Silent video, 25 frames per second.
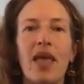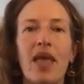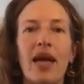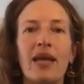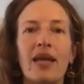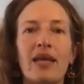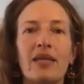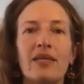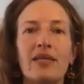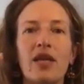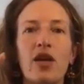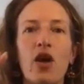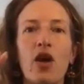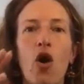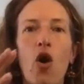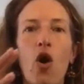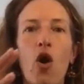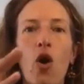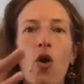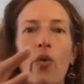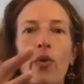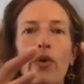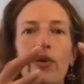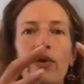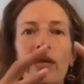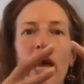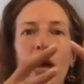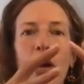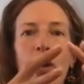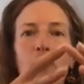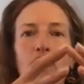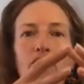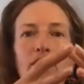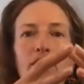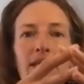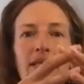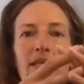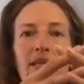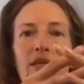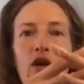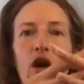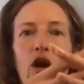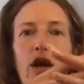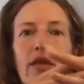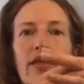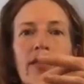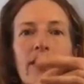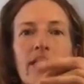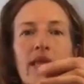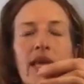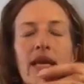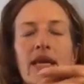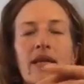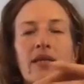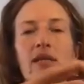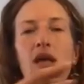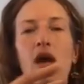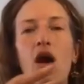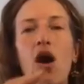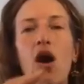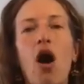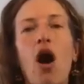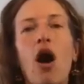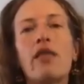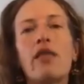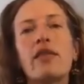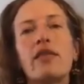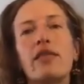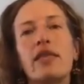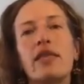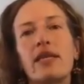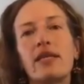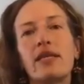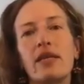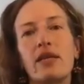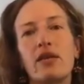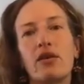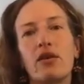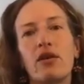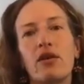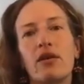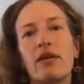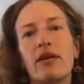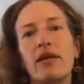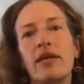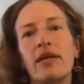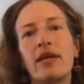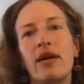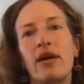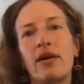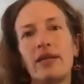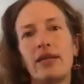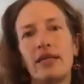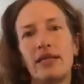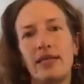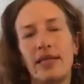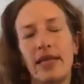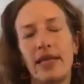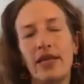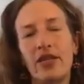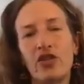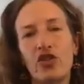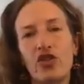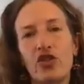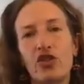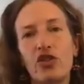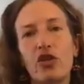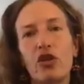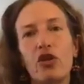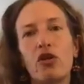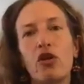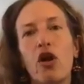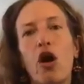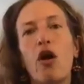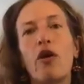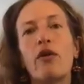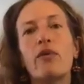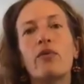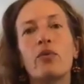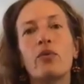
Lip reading: And I say, oh, we're now erasing all the things that are unintentional,